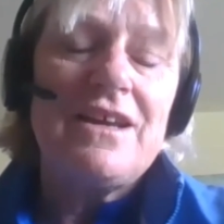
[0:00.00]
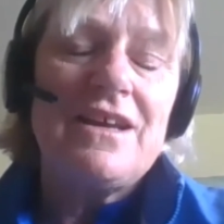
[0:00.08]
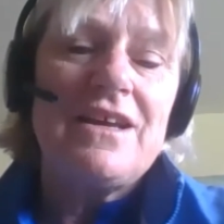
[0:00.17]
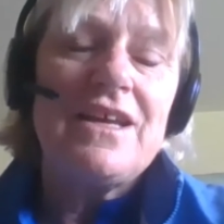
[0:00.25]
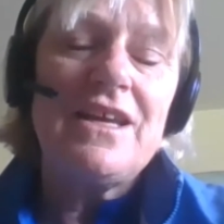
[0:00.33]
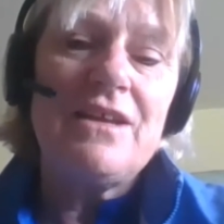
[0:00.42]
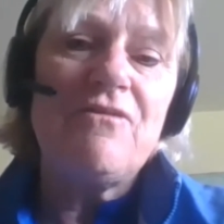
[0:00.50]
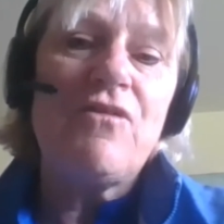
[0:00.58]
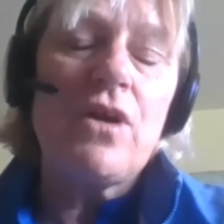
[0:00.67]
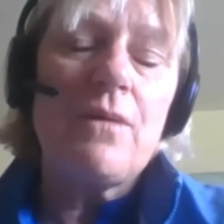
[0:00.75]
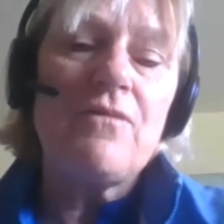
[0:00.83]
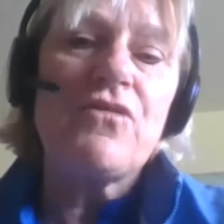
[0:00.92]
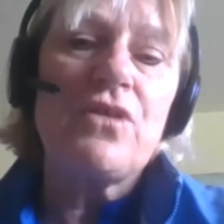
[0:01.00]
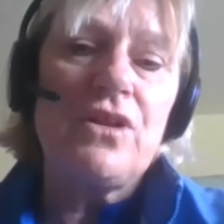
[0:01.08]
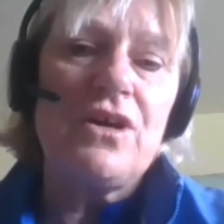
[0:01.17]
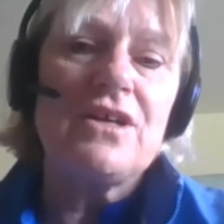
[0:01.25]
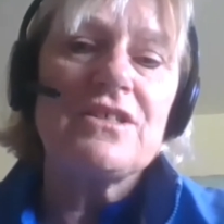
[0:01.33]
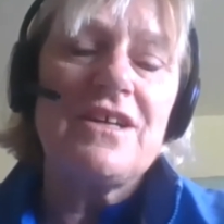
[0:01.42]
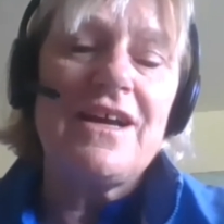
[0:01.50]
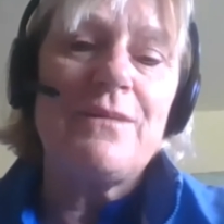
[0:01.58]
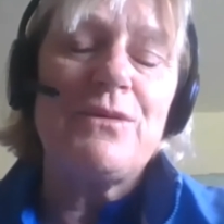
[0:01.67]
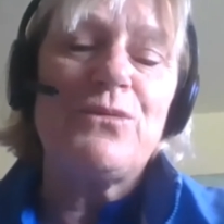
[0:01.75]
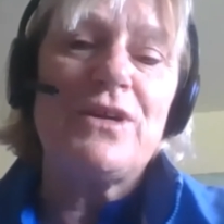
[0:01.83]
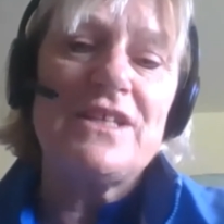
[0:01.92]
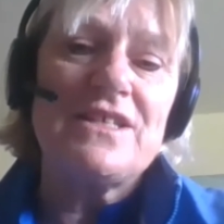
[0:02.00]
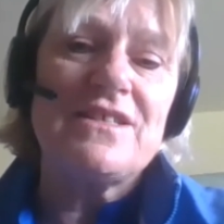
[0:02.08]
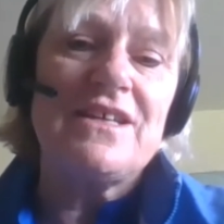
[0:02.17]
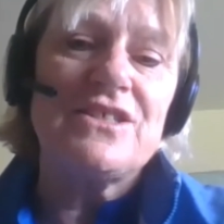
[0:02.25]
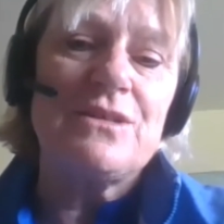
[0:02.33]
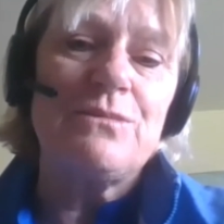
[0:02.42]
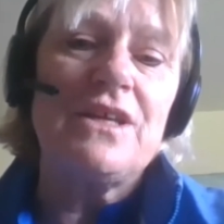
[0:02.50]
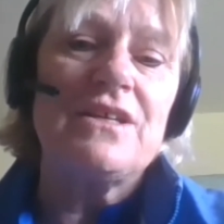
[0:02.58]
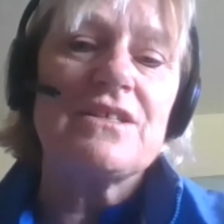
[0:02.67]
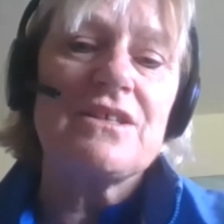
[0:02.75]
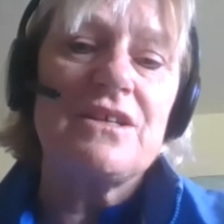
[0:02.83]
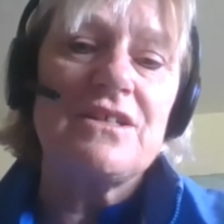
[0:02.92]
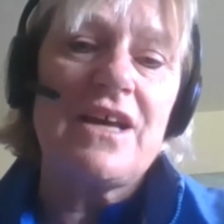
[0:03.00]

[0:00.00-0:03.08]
he'd farmed for a long time, and what he said to me is